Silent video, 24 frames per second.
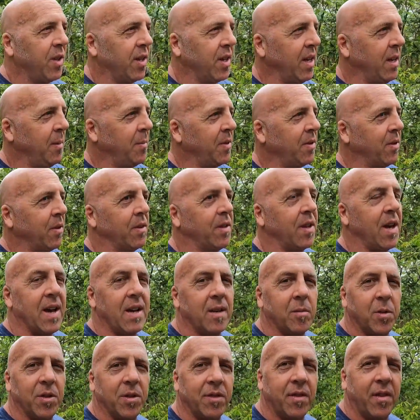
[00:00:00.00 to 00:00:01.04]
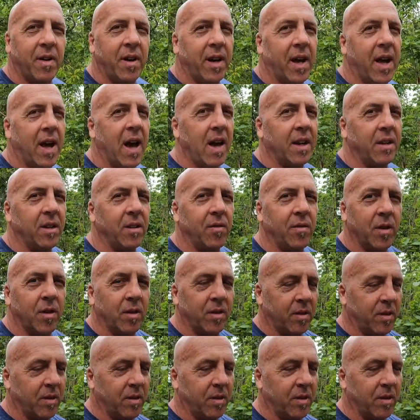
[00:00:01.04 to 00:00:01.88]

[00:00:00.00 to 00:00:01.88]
It keeps those animals very active and